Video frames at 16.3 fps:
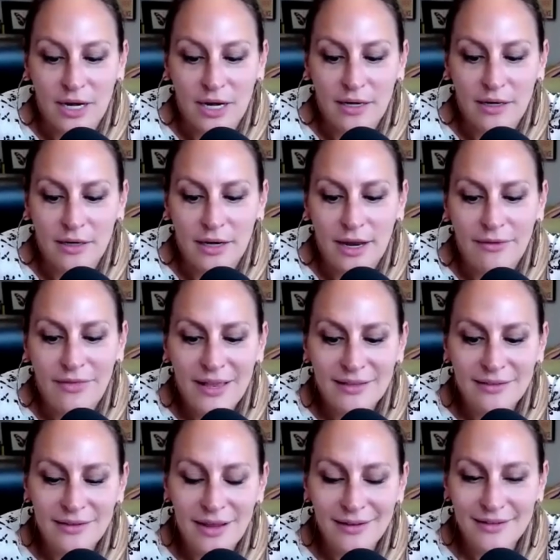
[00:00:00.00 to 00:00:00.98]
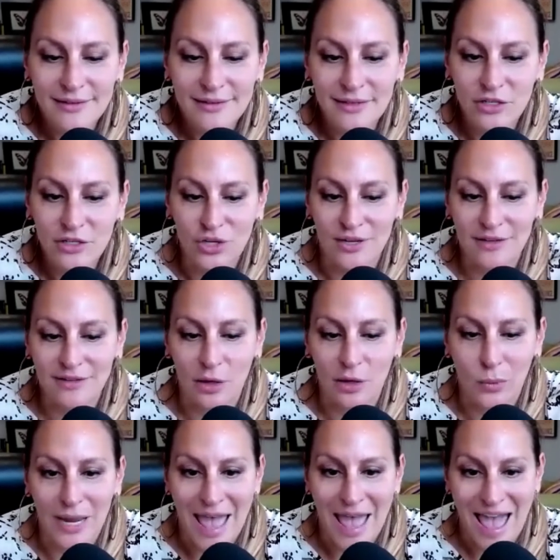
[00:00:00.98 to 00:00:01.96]
And that's not to suggest
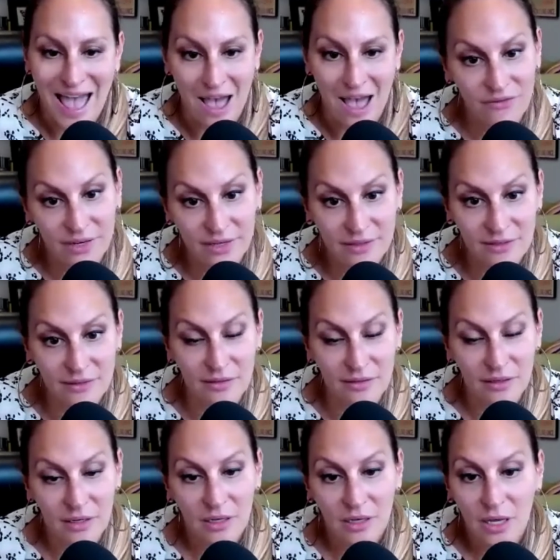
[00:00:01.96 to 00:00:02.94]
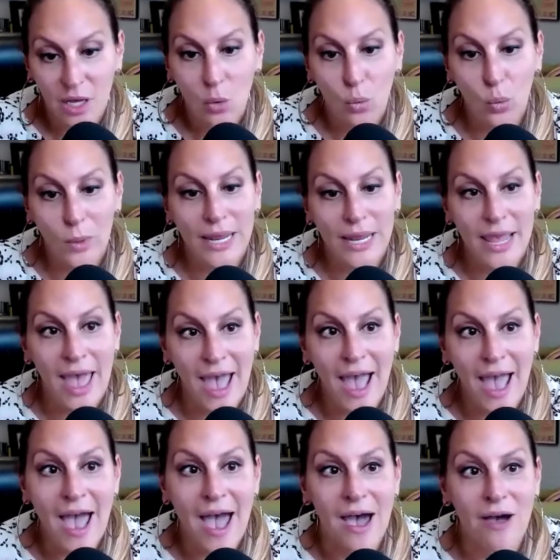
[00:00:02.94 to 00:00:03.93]
that we haven't. We
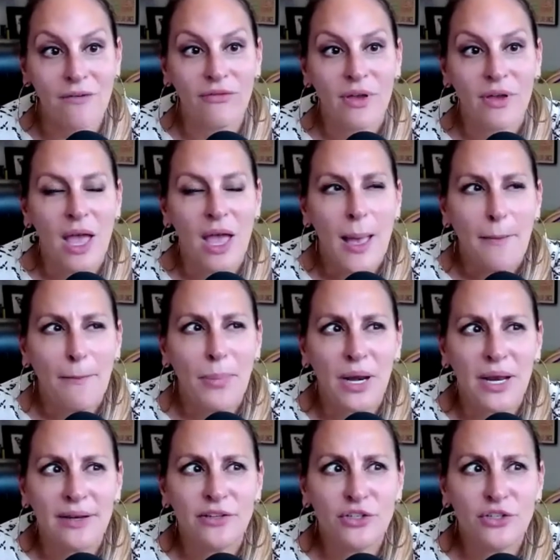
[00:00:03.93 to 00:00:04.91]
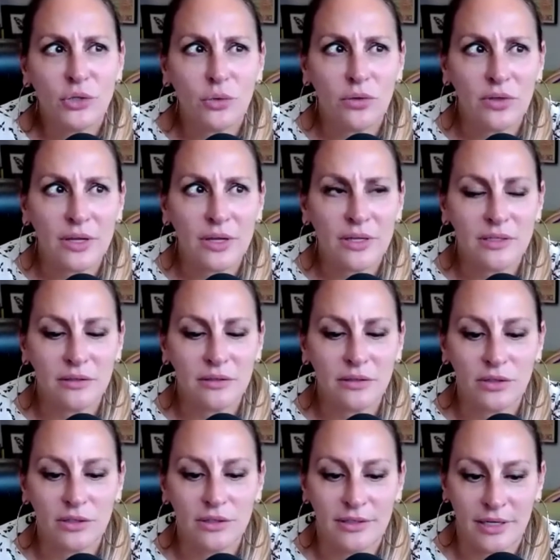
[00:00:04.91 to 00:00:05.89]
have, but I do think it's a
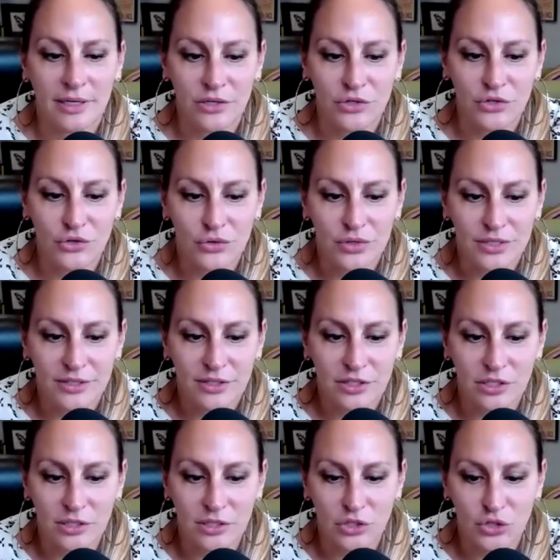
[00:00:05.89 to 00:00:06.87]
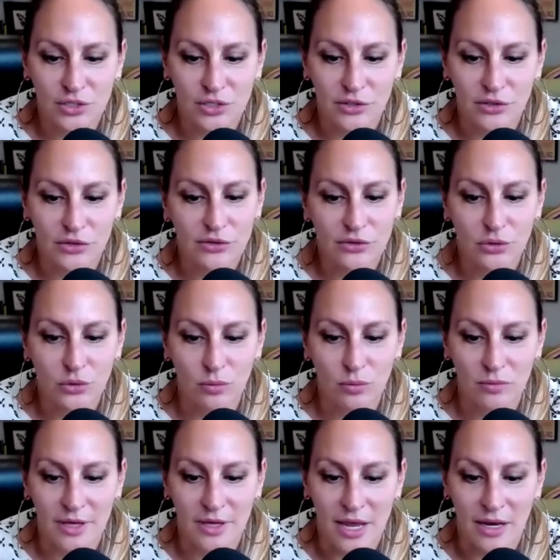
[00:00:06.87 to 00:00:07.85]
little dangerous to just
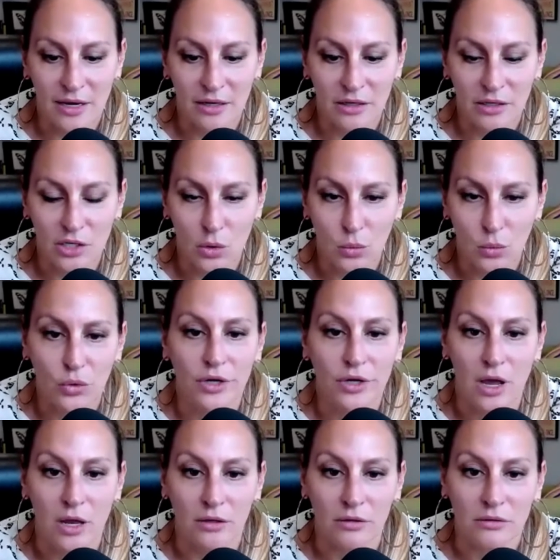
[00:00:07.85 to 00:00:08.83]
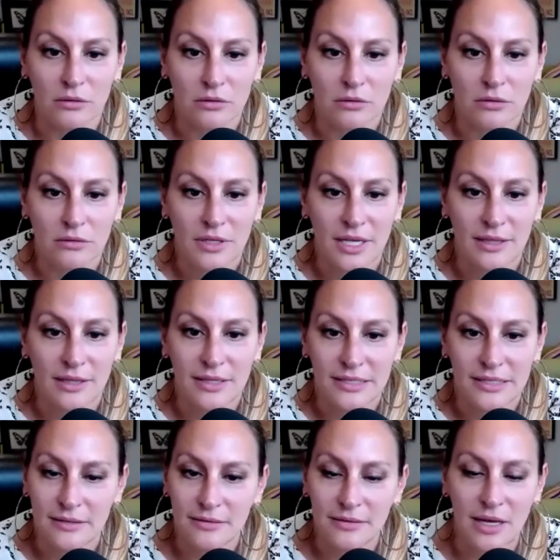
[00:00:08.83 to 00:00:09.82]
assume that, we're done, that
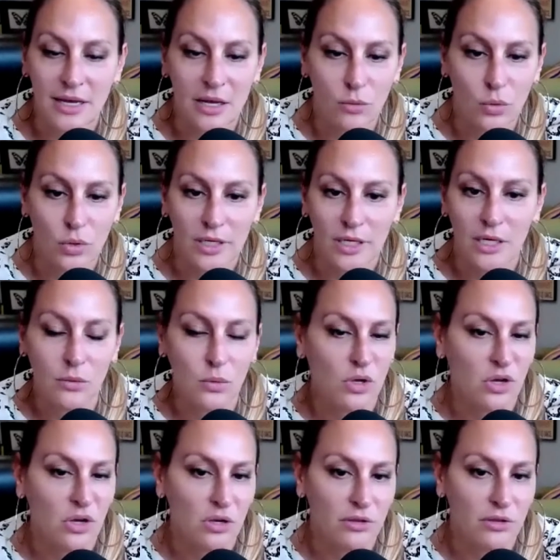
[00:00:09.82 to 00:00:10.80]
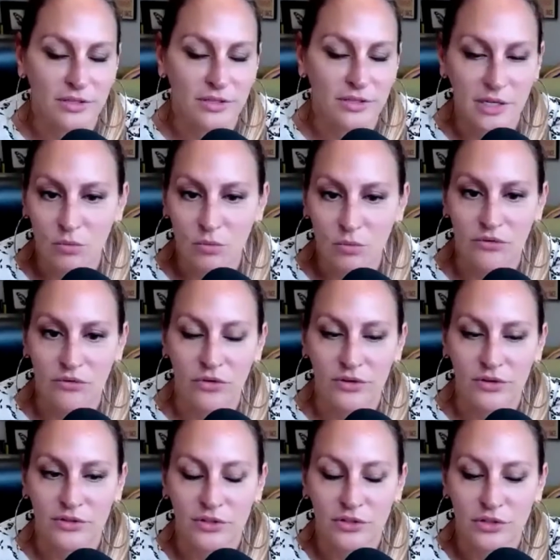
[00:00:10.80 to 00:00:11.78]
this is it, we're equal, there's nothing more for
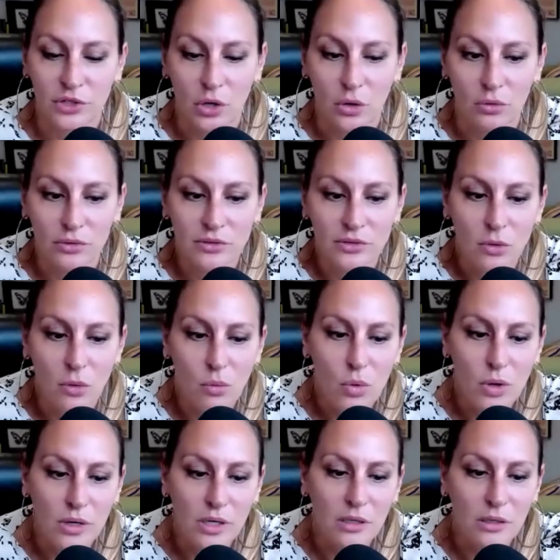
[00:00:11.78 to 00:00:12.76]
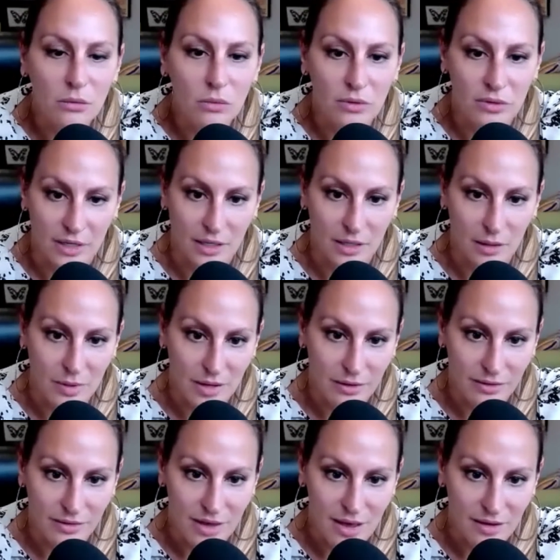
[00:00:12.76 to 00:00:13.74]
us to do. So what do you think
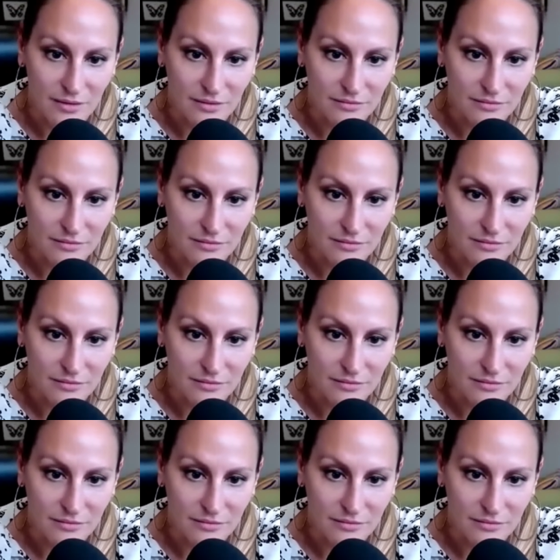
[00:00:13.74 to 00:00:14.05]
about that?